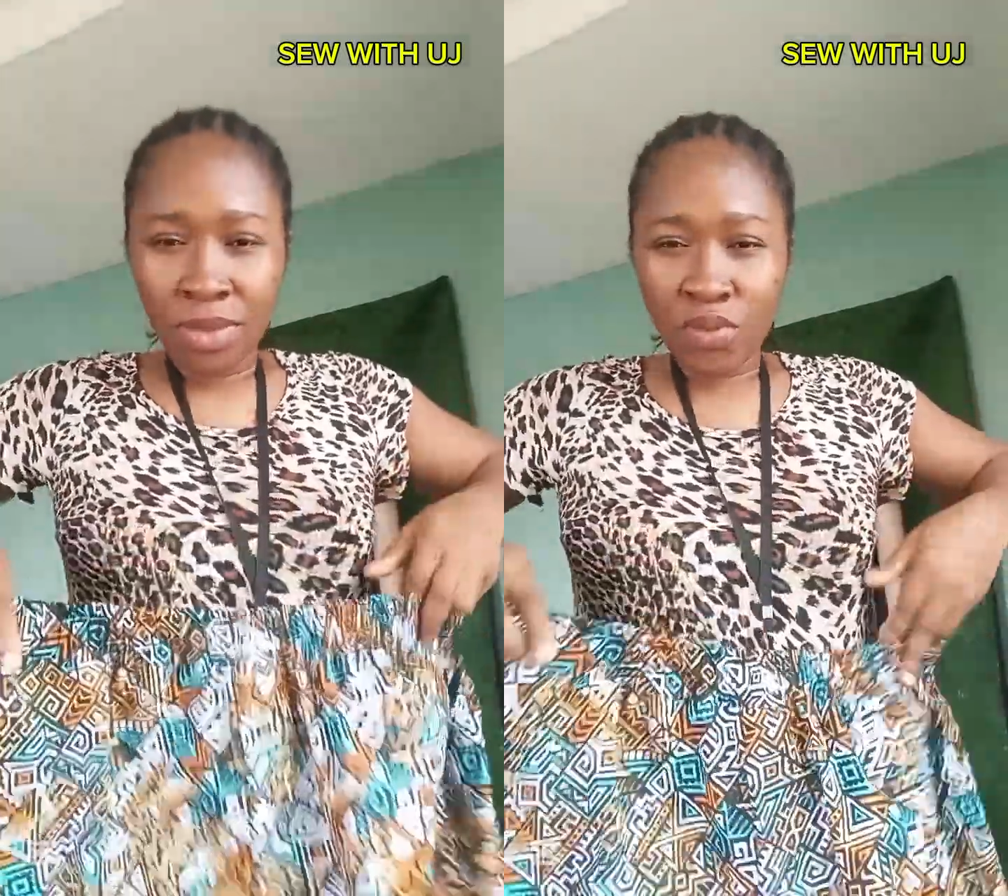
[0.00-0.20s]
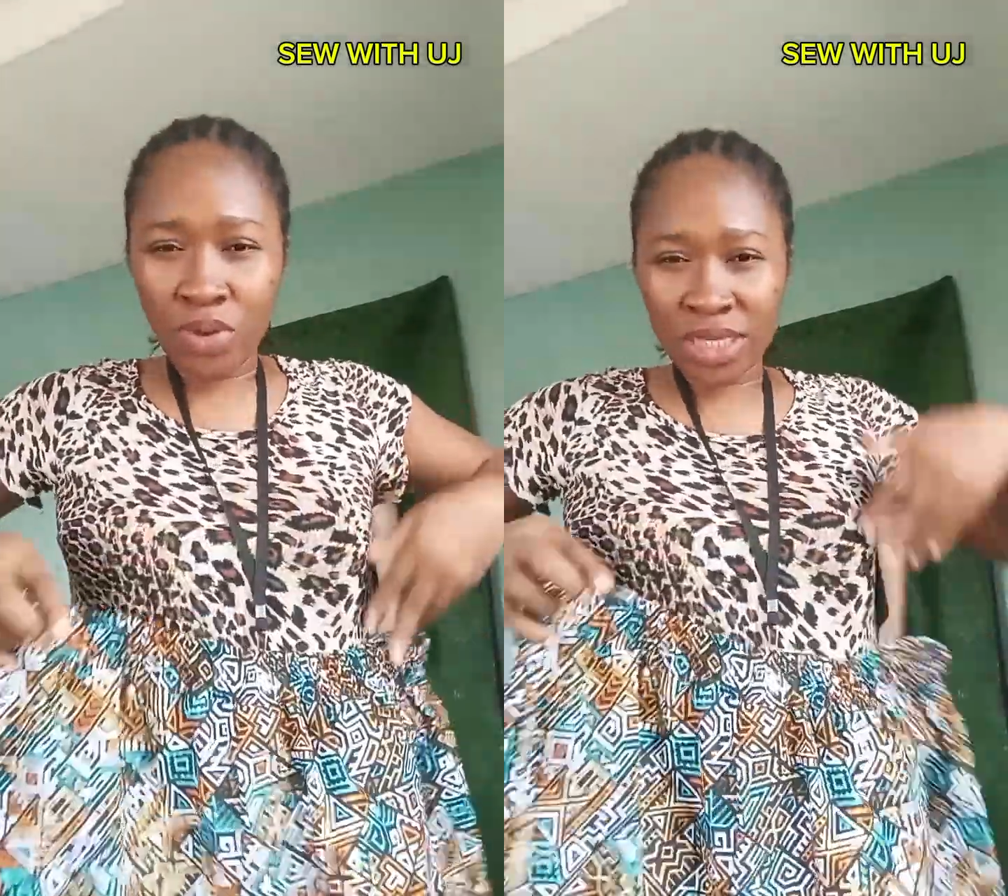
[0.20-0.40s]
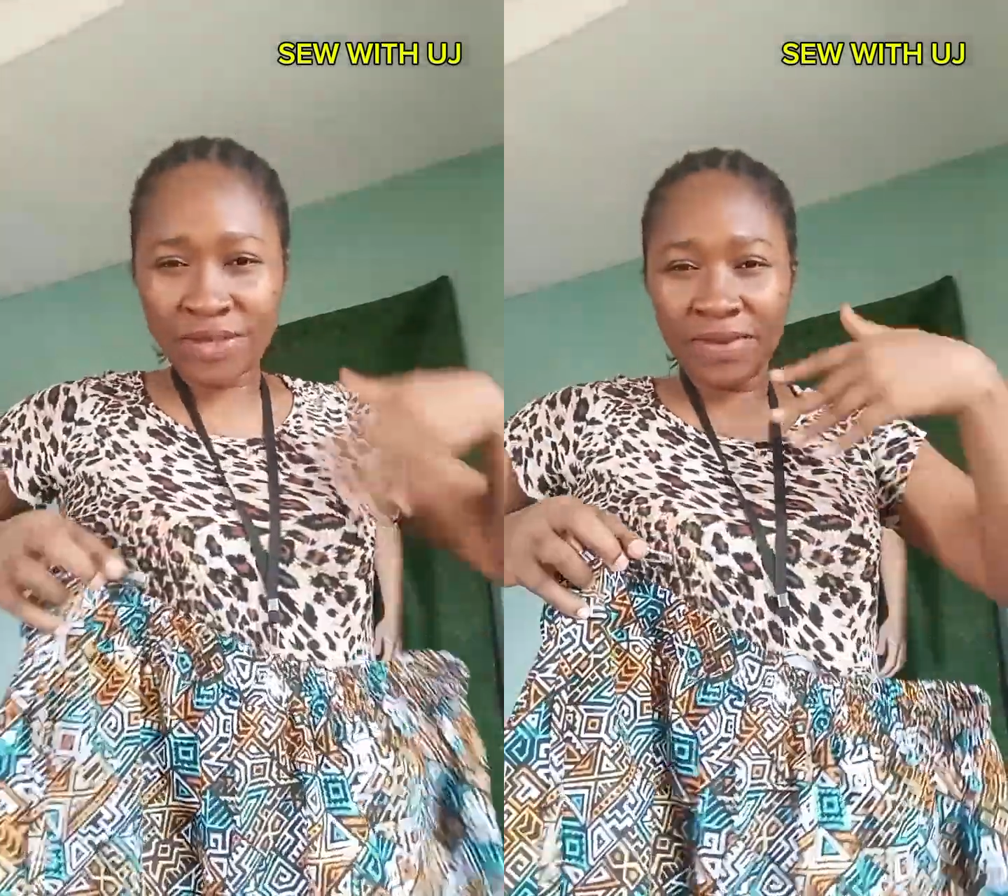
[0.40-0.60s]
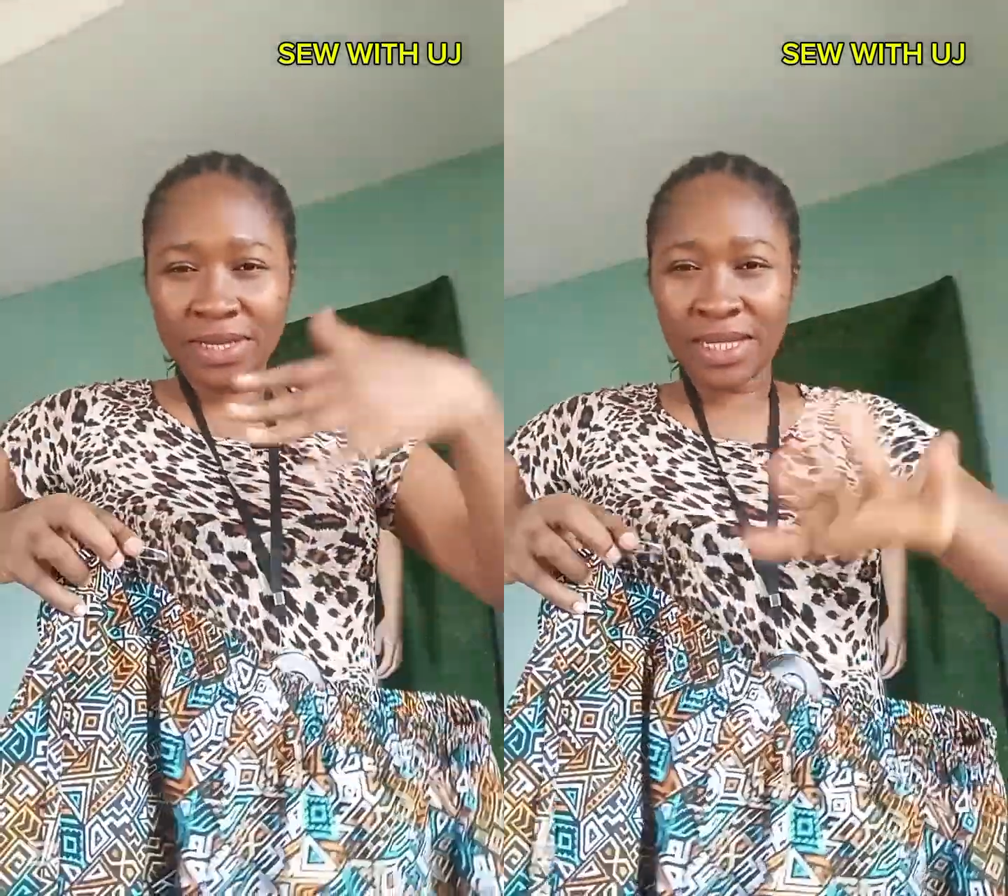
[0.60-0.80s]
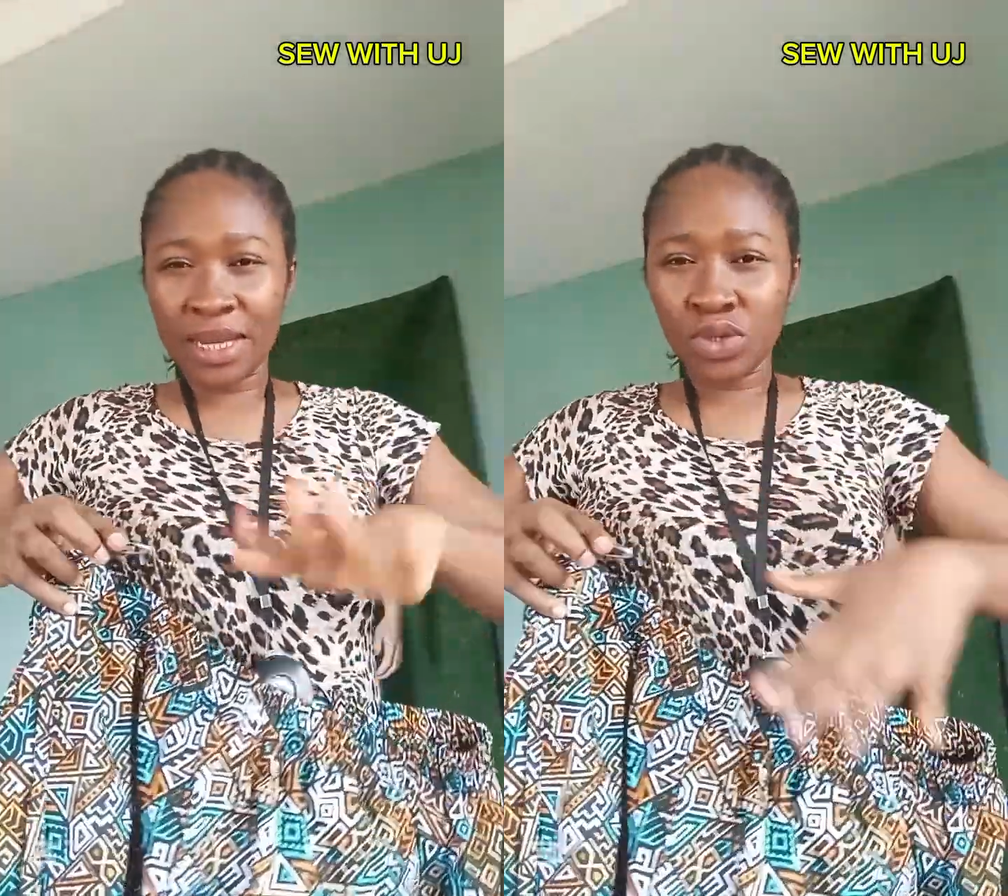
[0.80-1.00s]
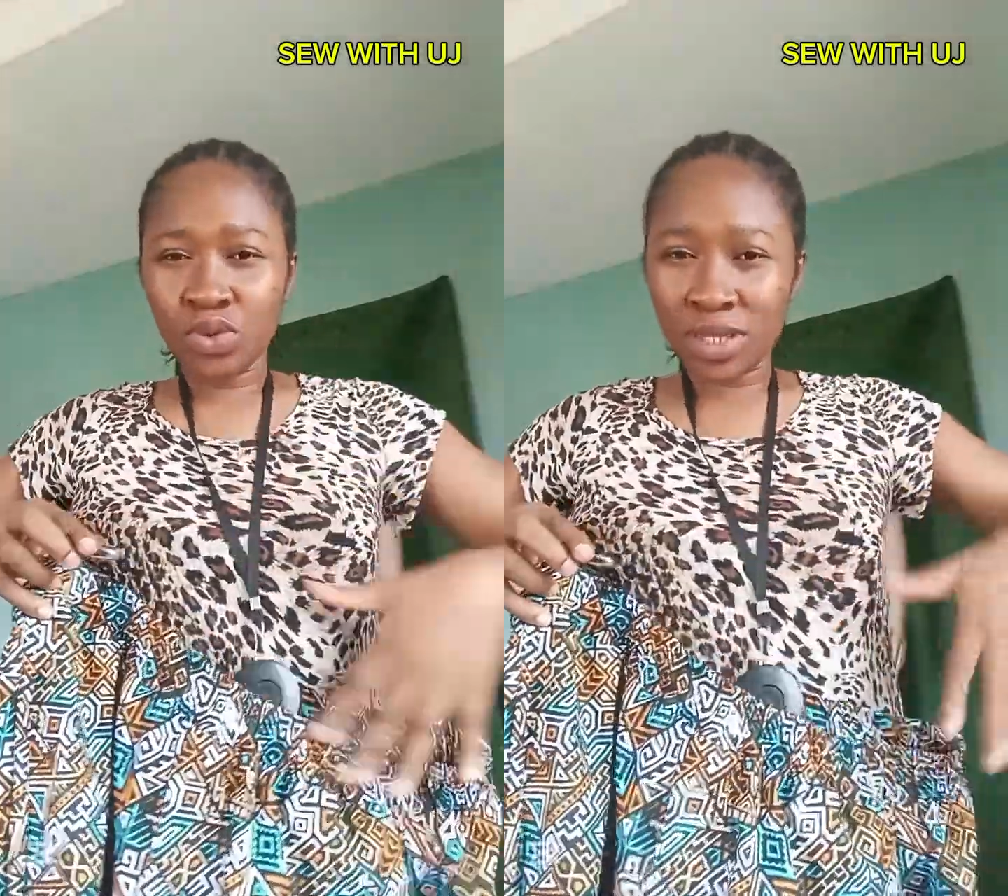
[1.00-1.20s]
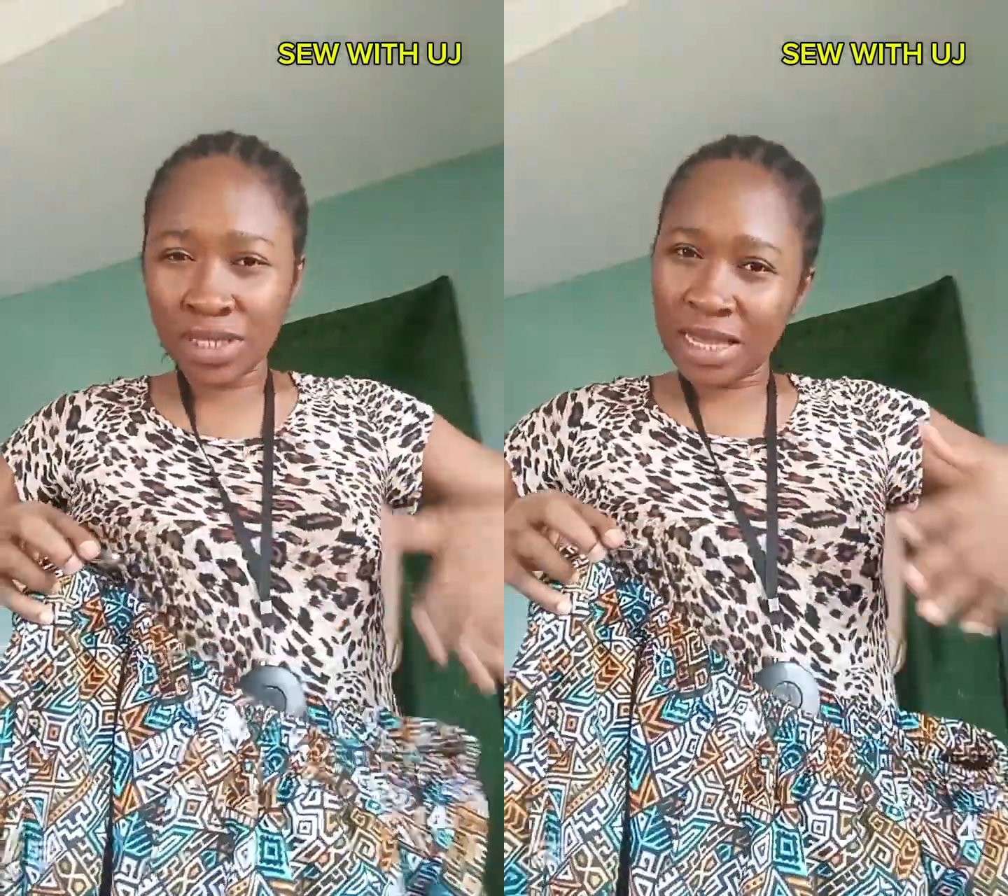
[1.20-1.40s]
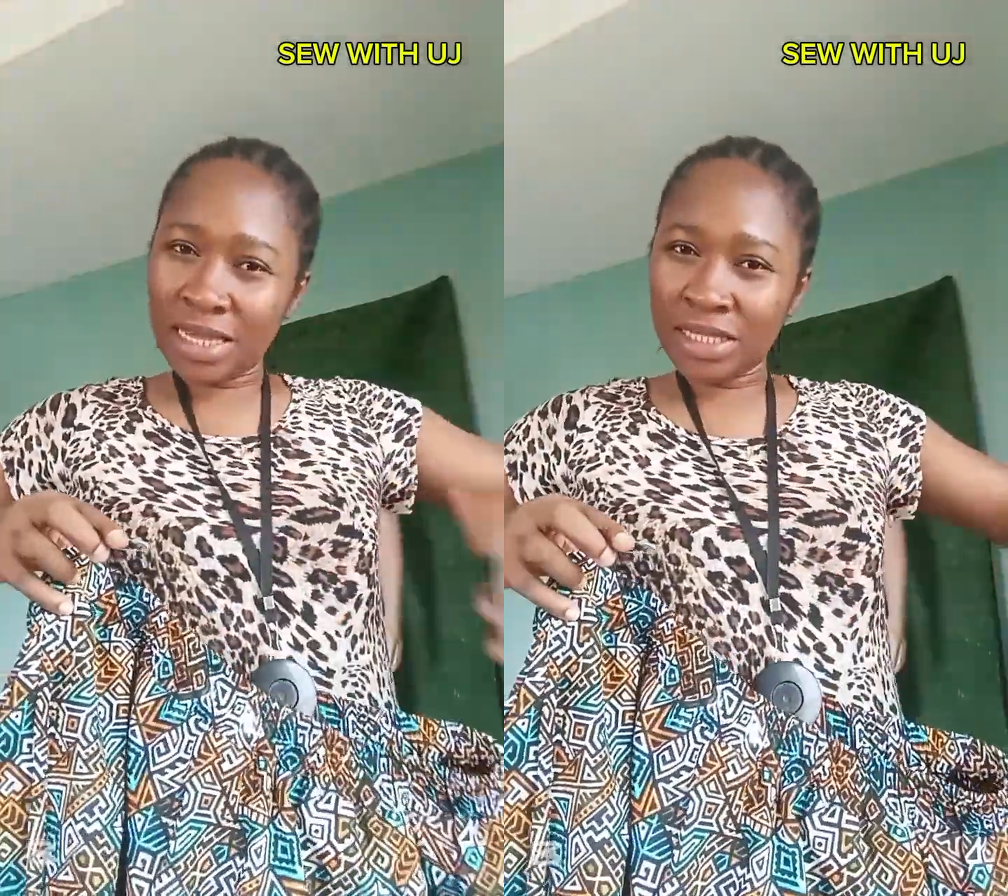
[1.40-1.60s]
When it's facing outward now,